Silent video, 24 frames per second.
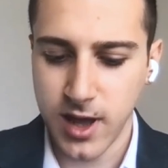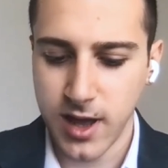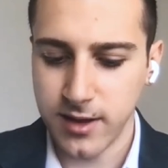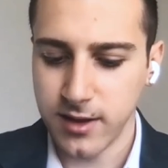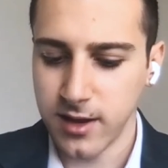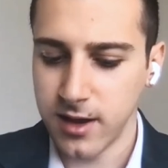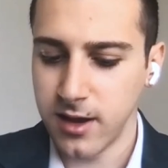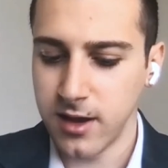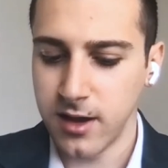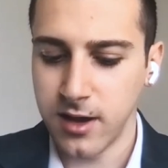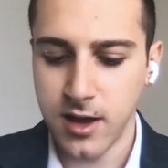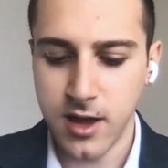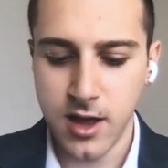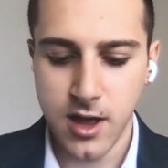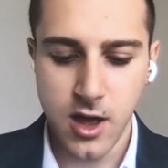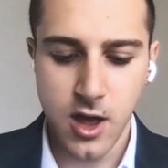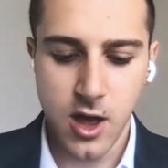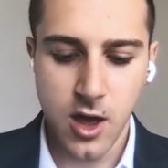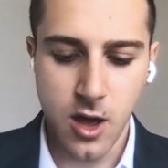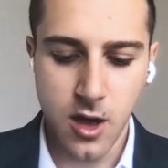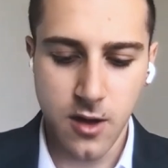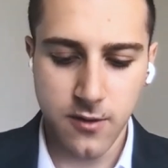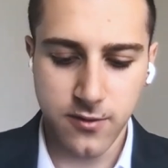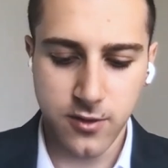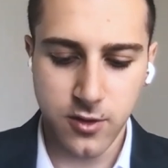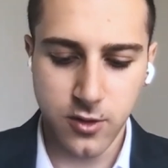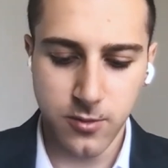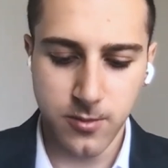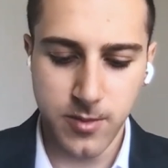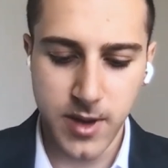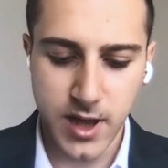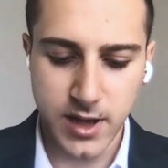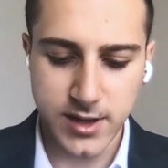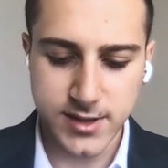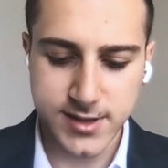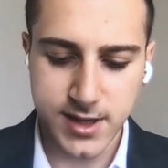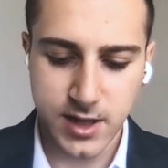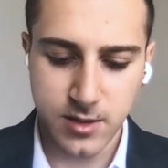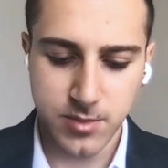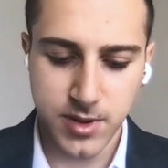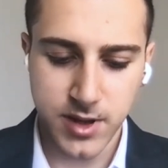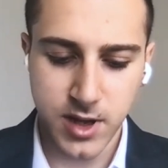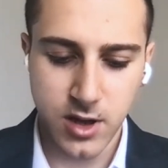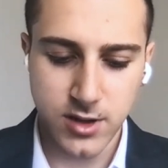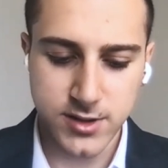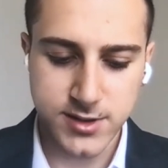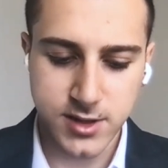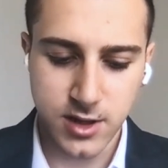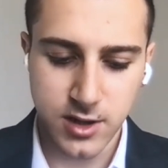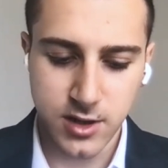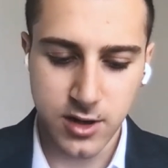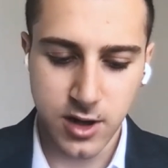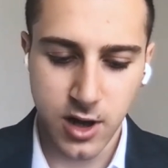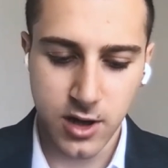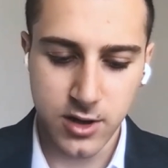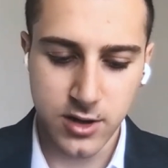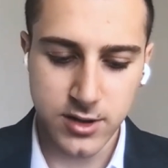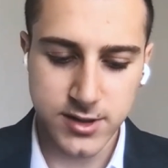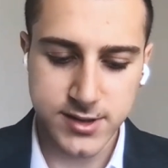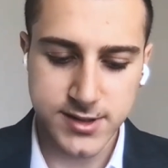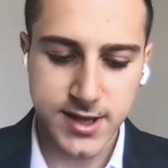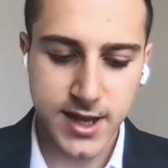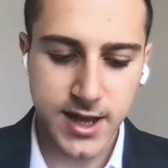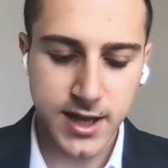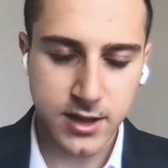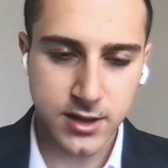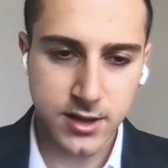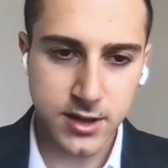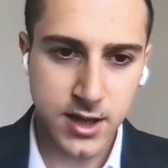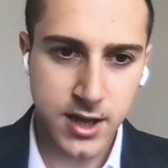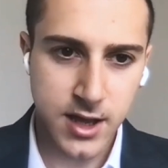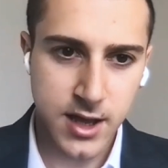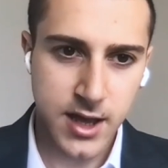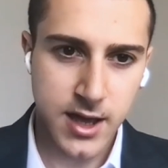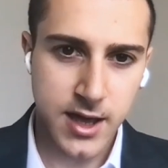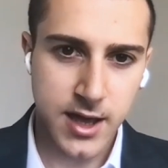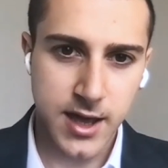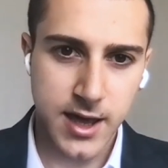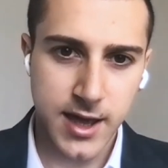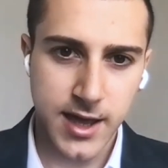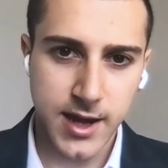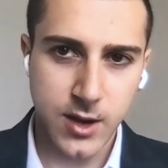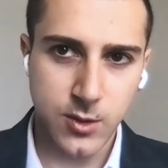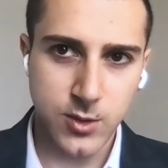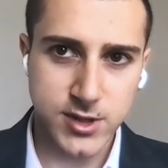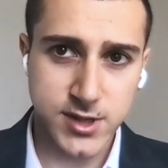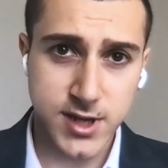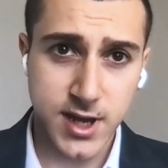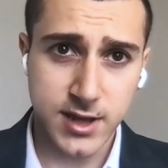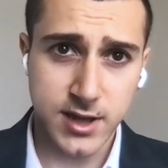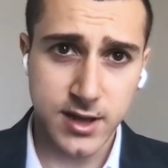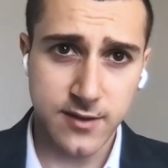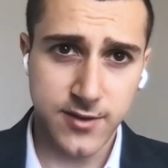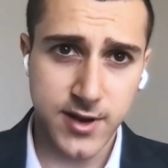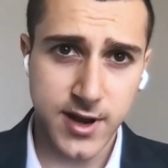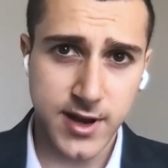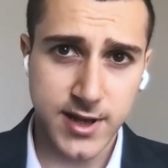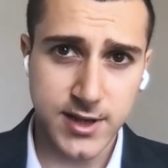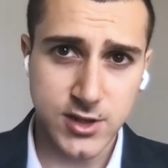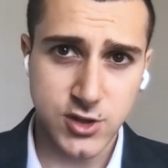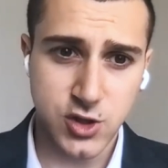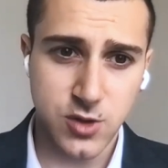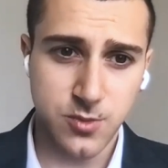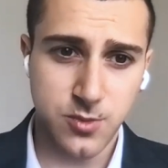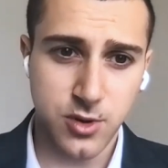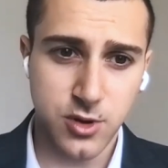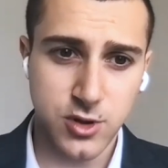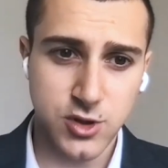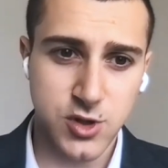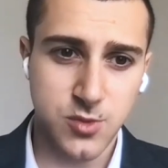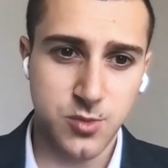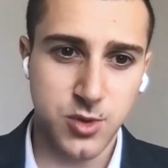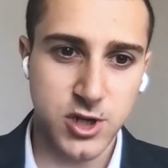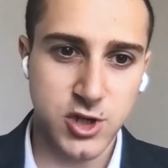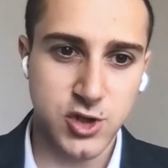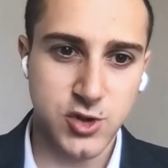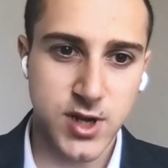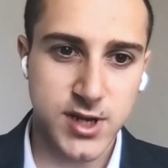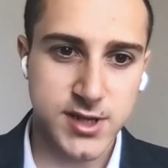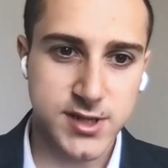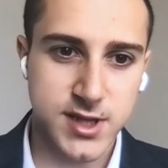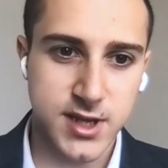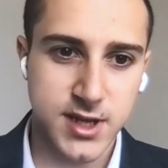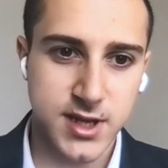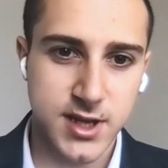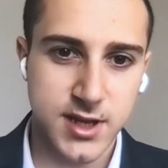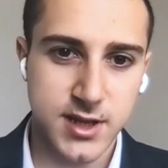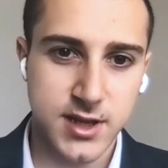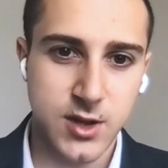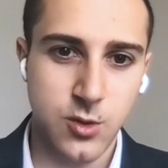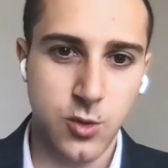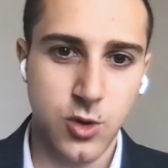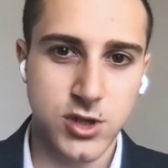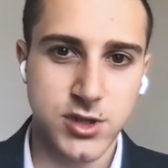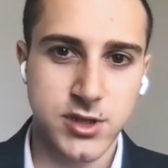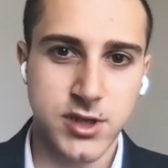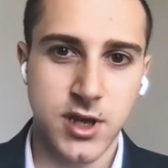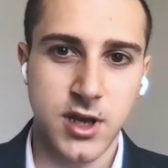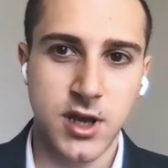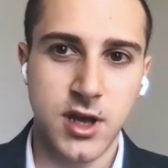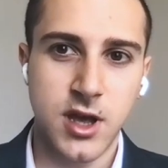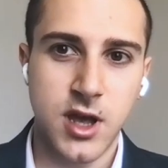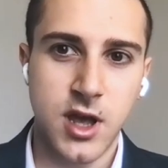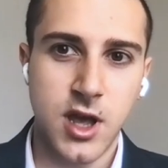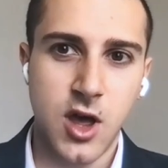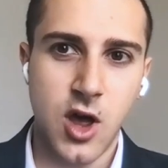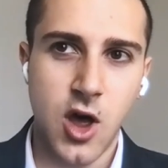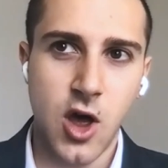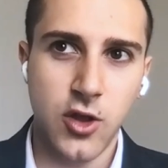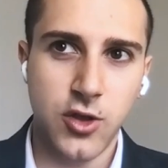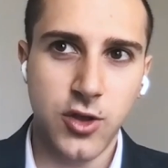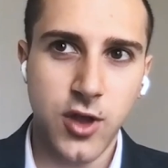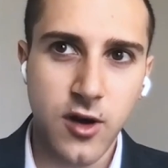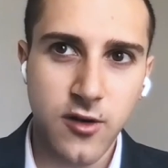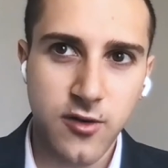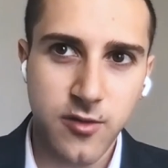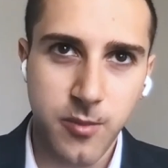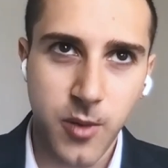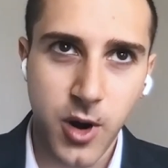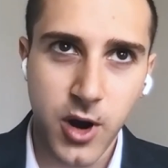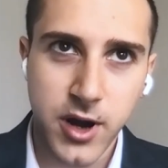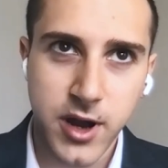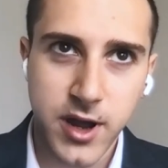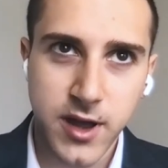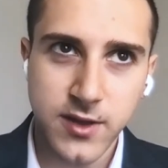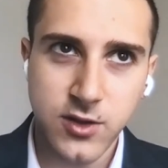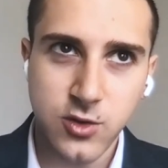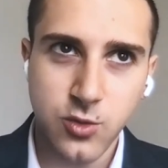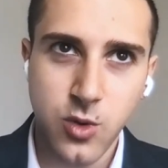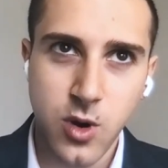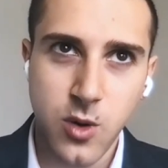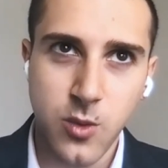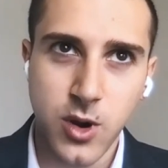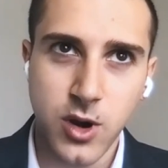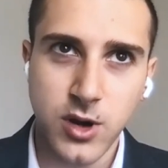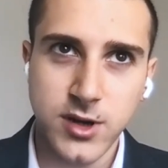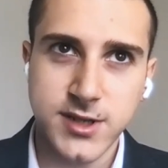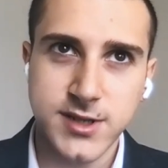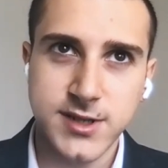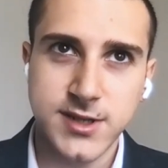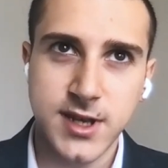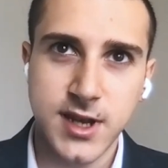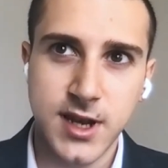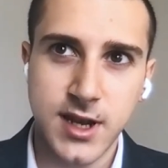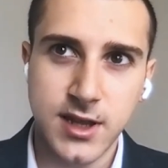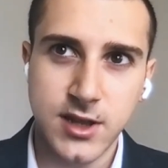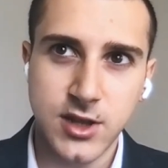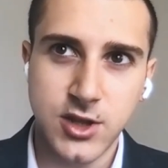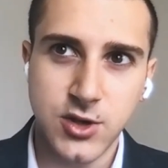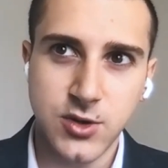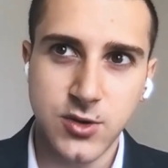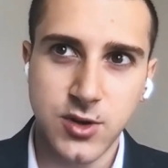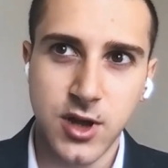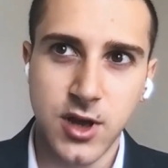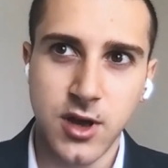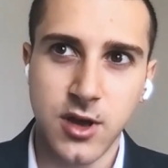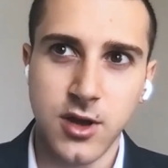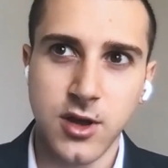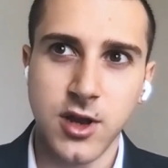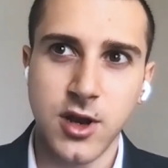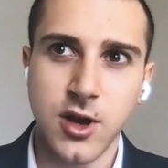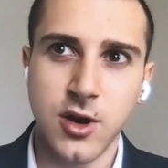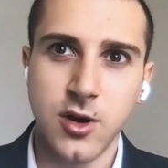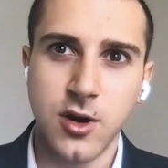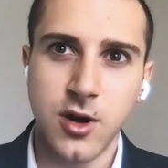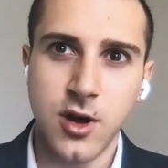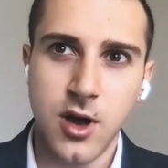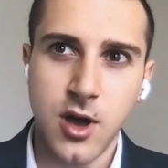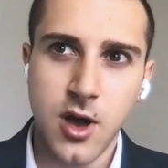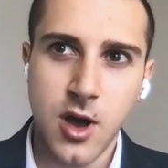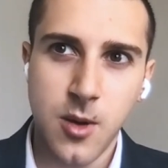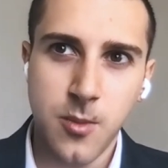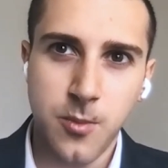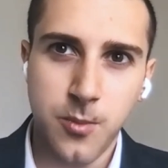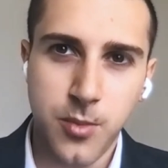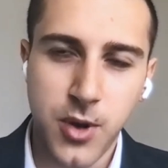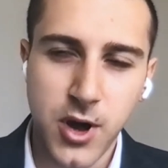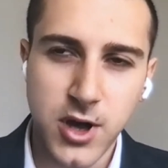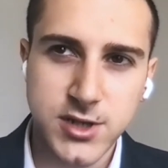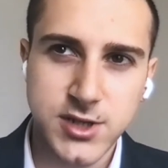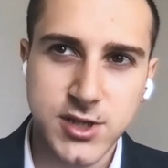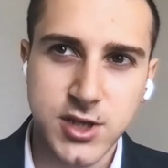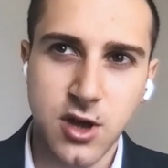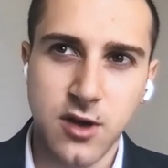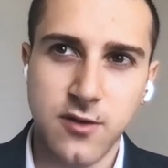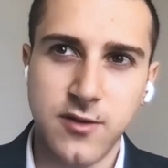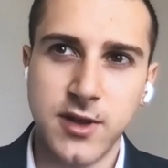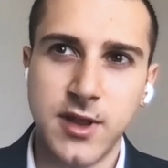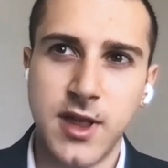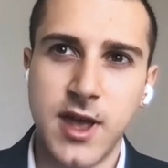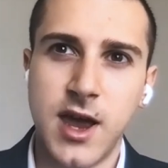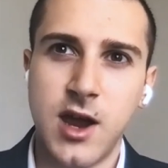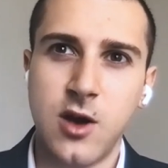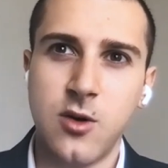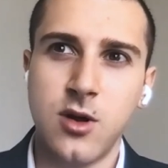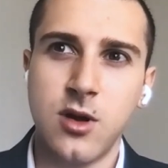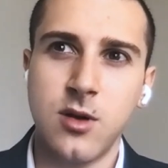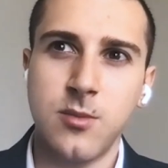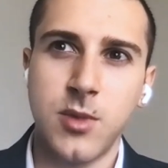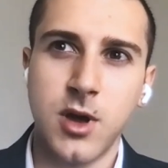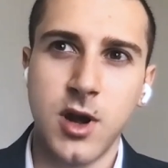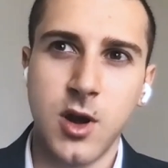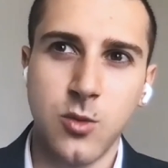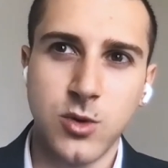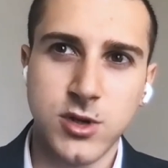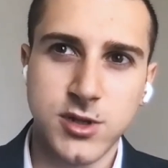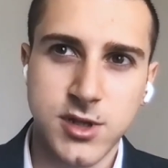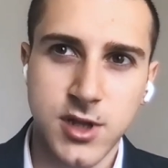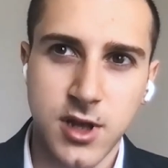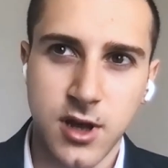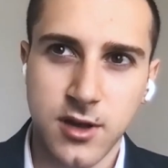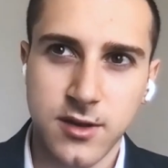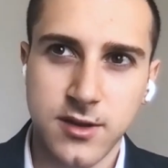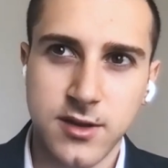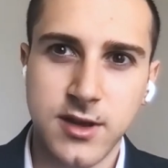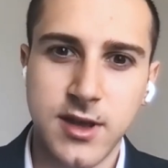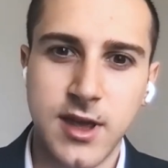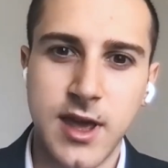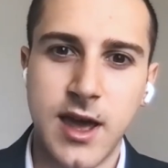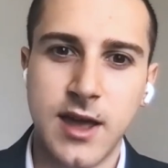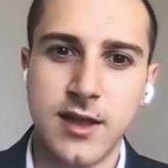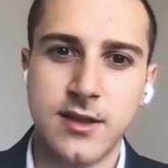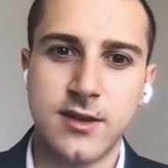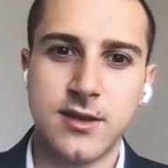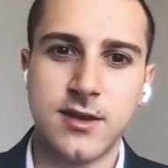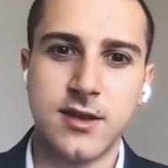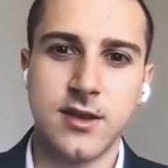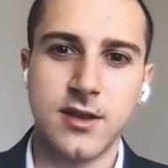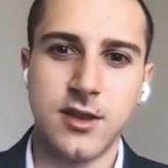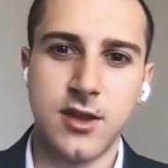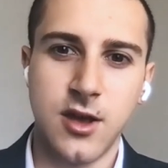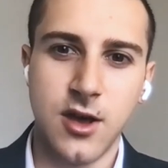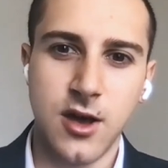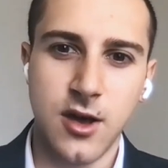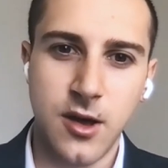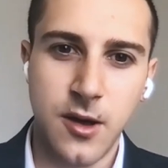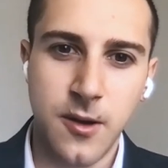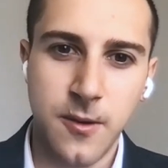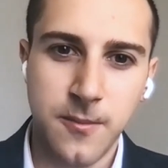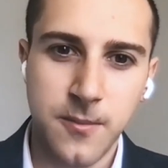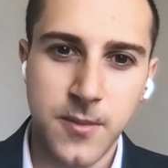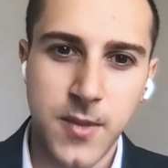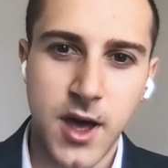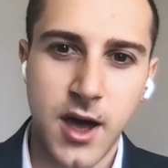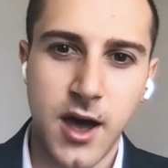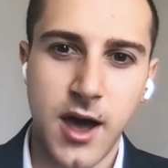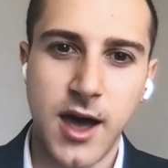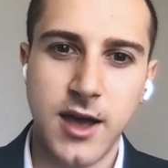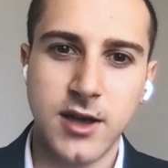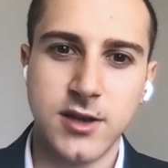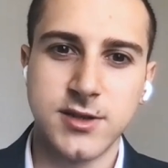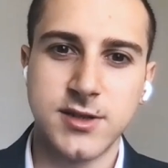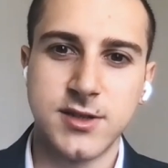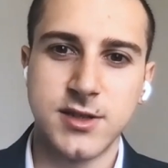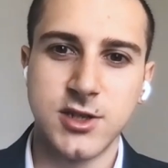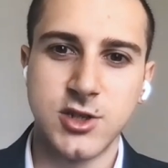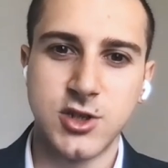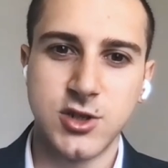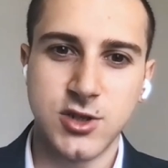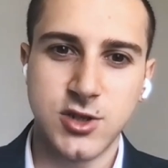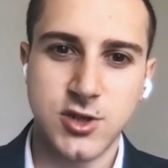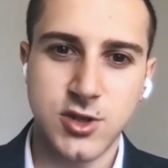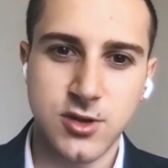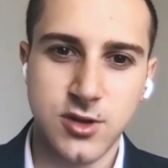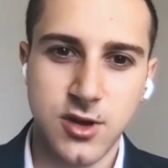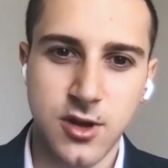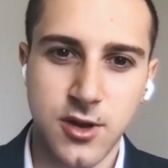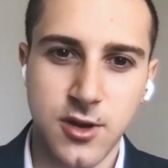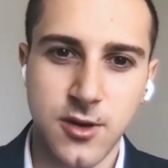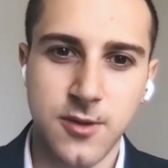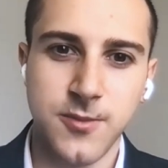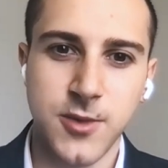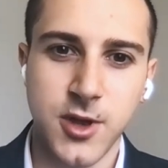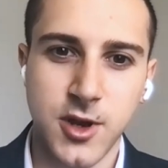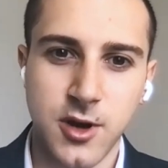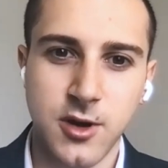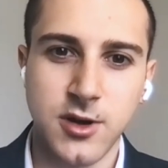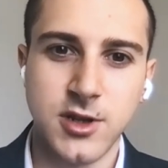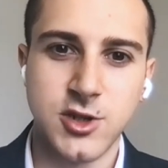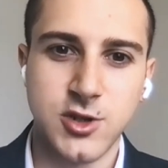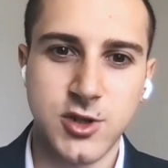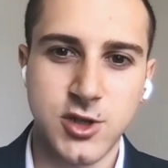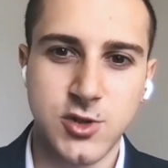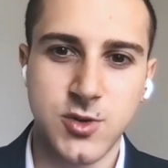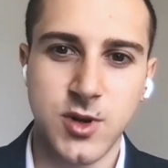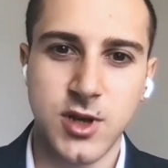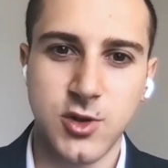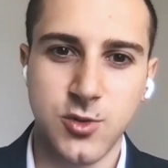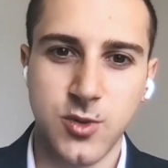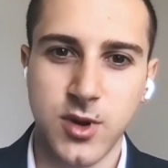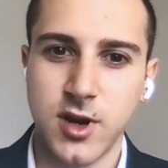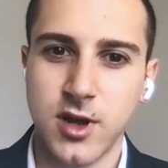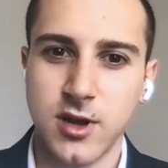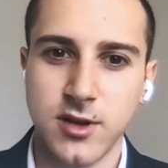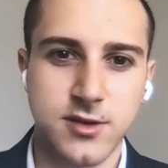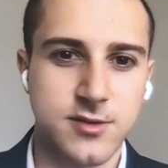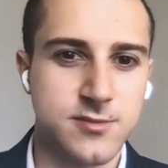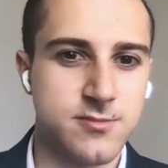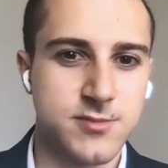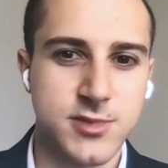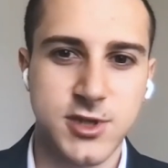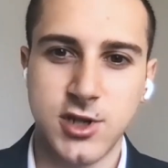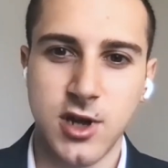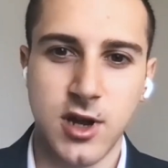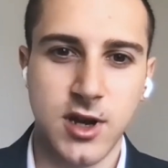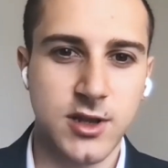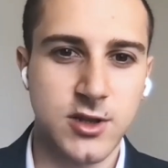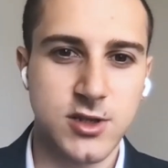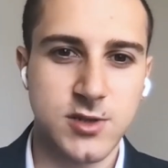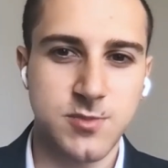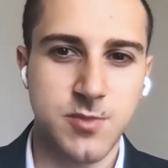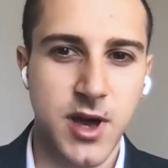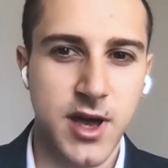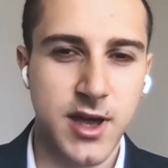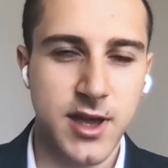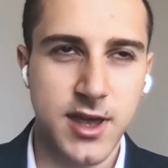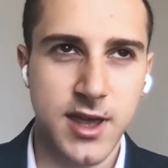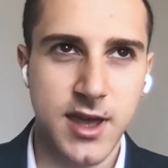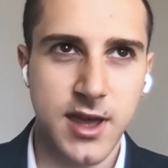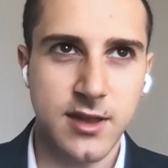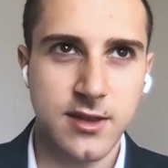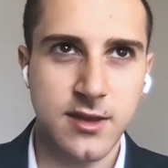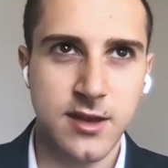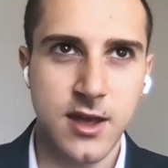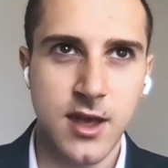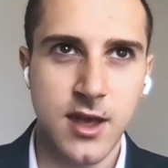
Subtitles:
We had a few banks helping us on the sale. And it was, definitely super, super interesting. And it was a tough market. We were still into the, post-COVID era, but it was not yet the highest interest, interest rates were not starting to spike yet.